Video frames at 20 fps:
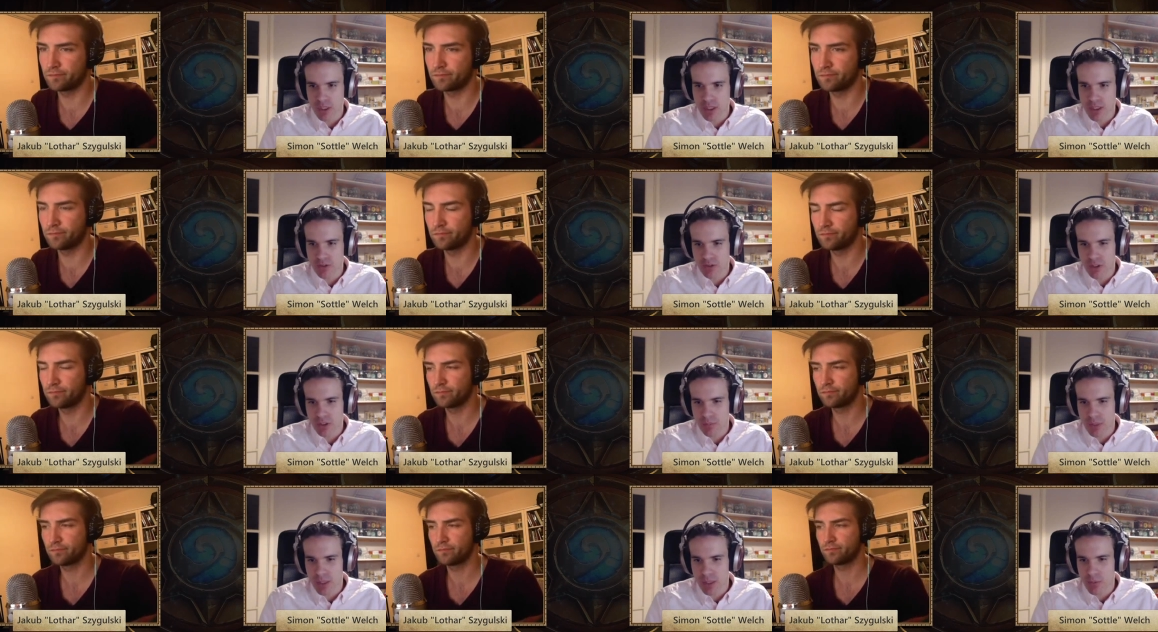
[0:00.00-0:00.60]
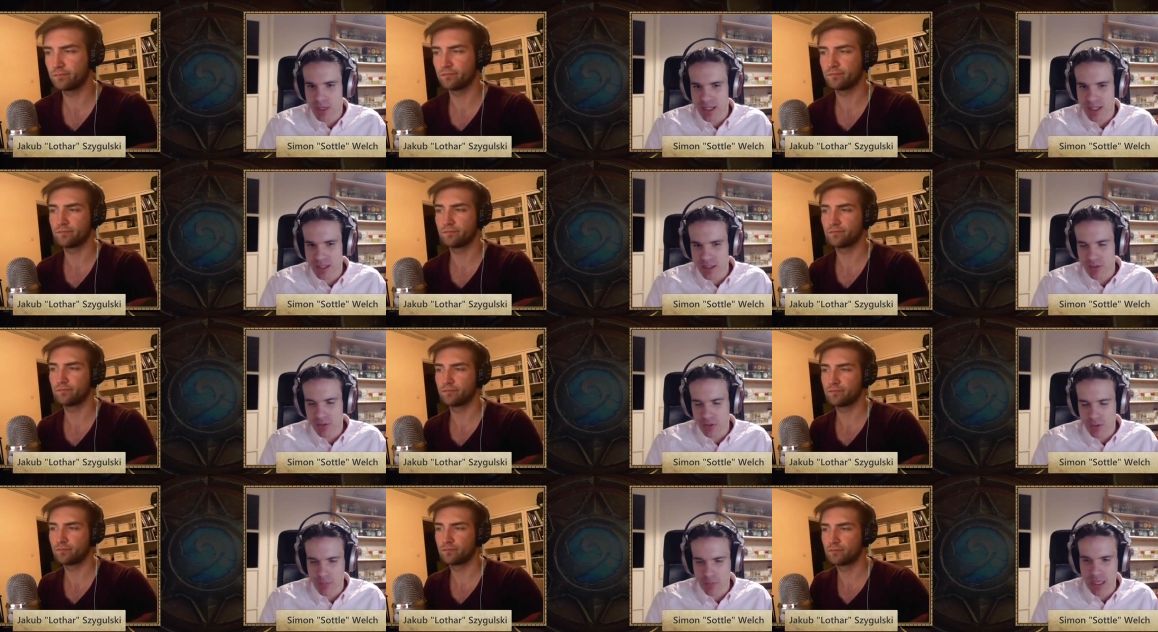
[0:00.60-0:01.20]
Speaker 1: reasonably mm-hmm. well against
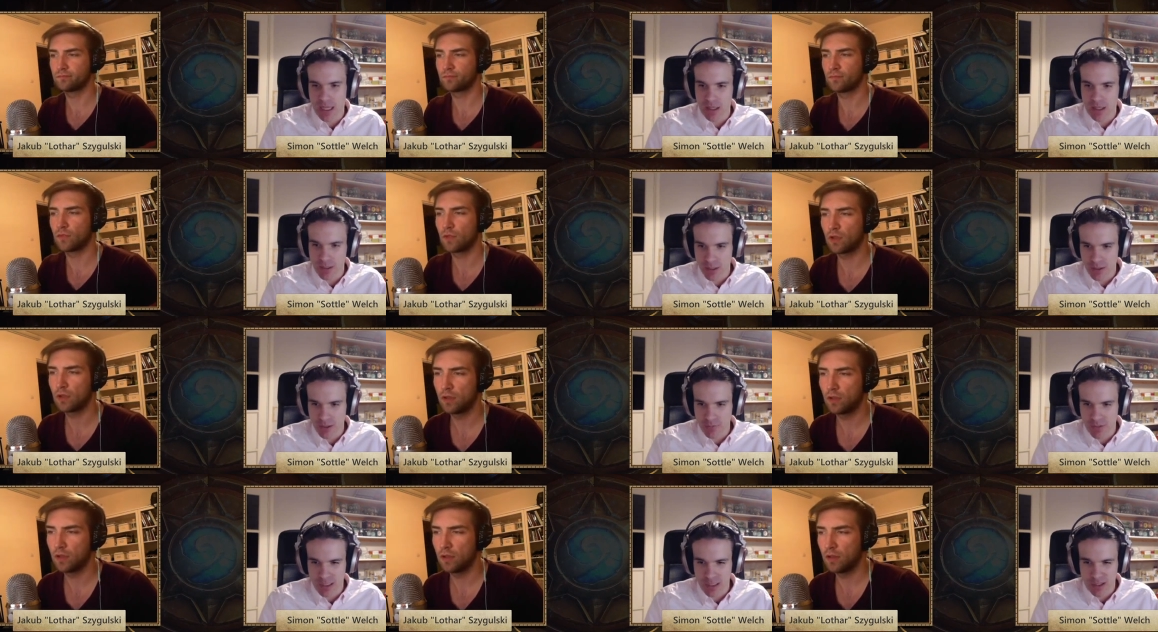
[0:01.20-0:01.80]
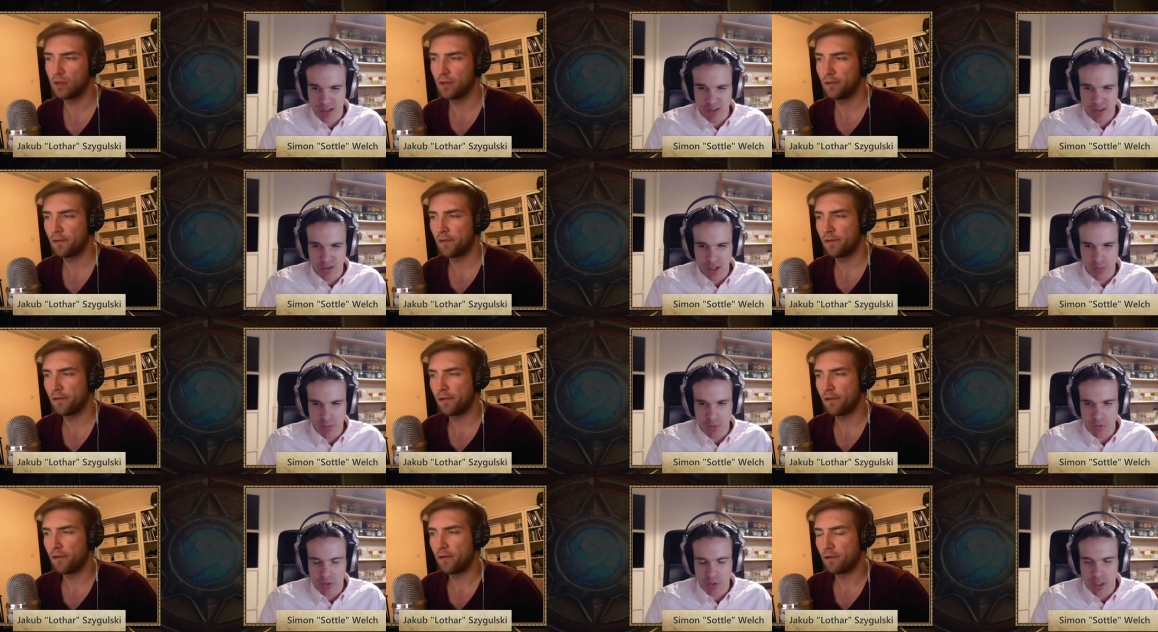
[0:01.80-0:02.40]
the Paladin if it lines up
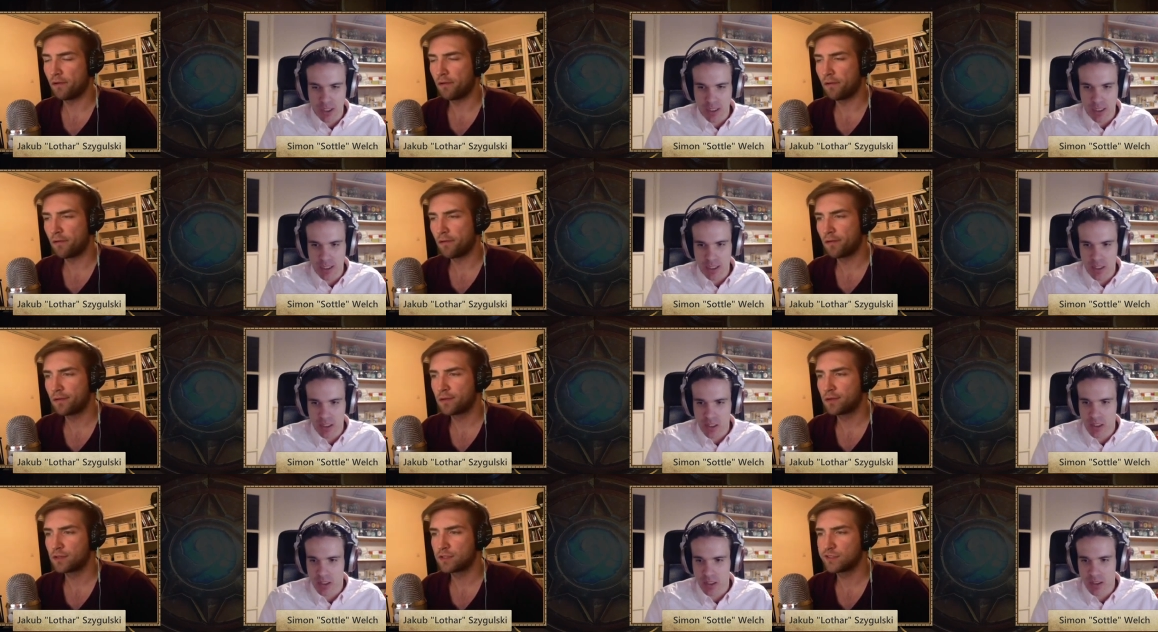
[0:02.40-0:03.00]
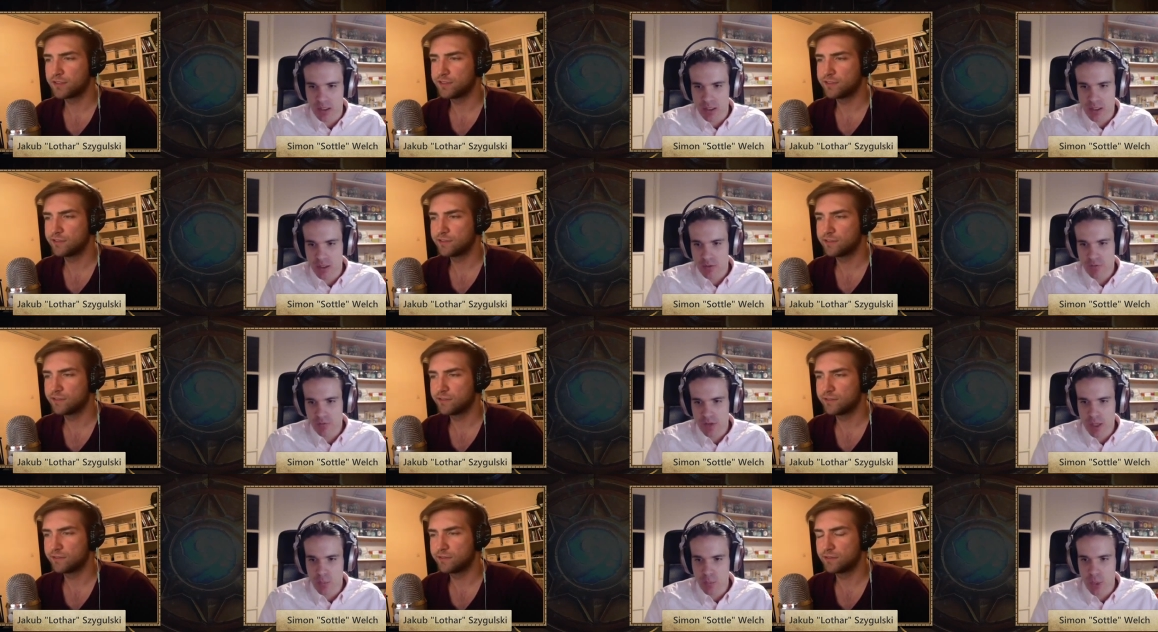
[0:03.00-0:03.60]
the right. Uh,
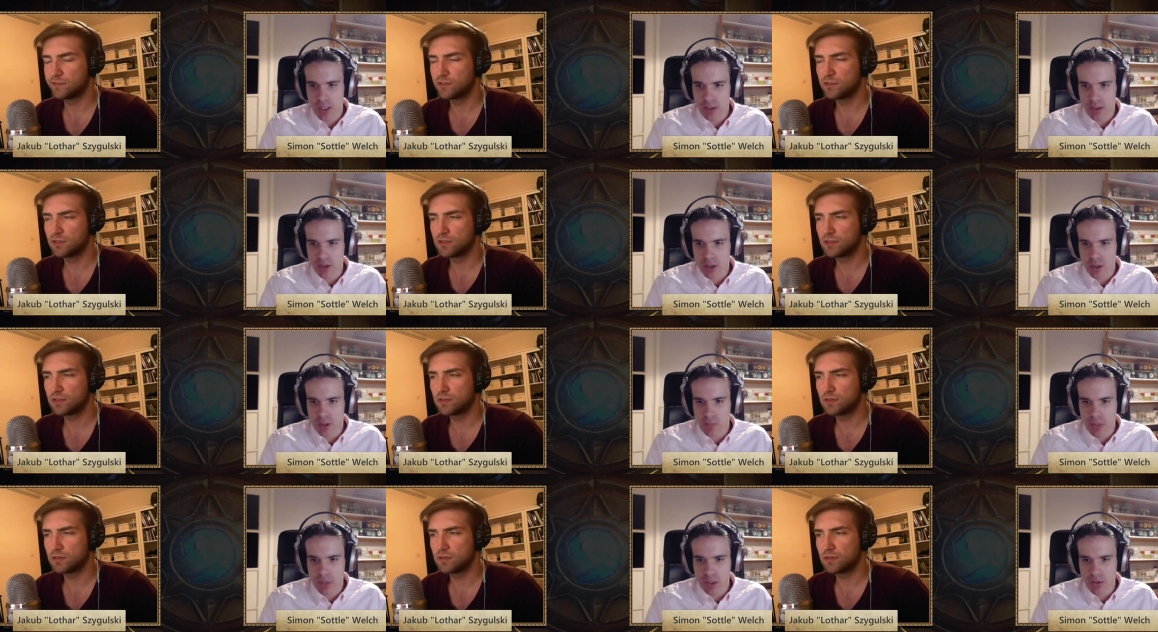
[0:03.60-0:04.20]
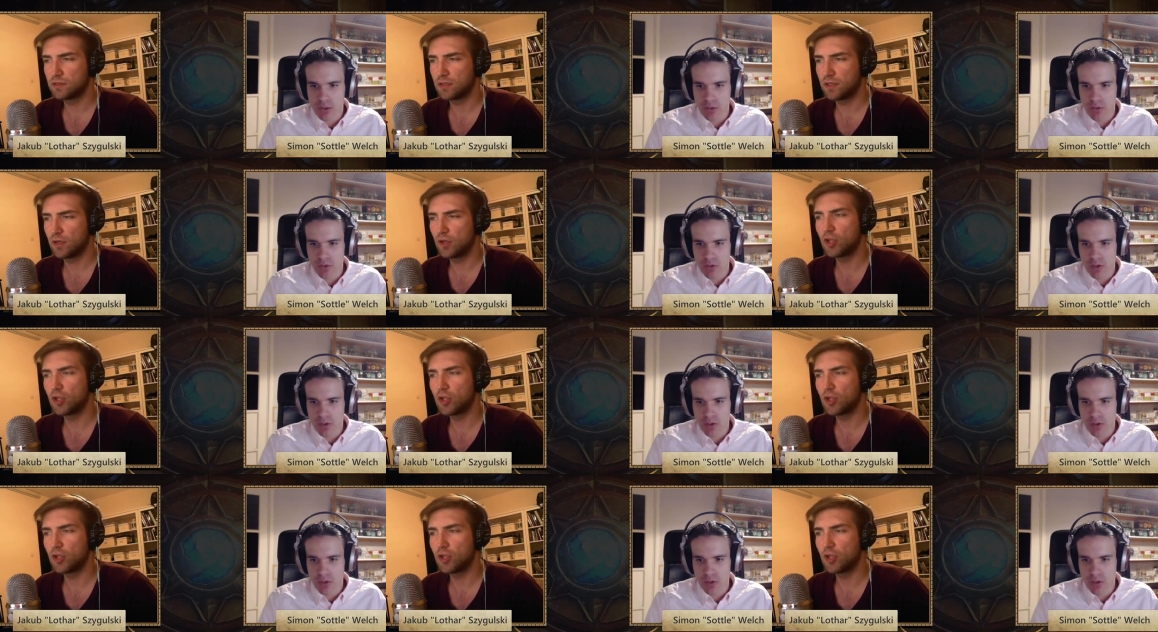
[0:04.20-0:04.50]
Flame Waker combos.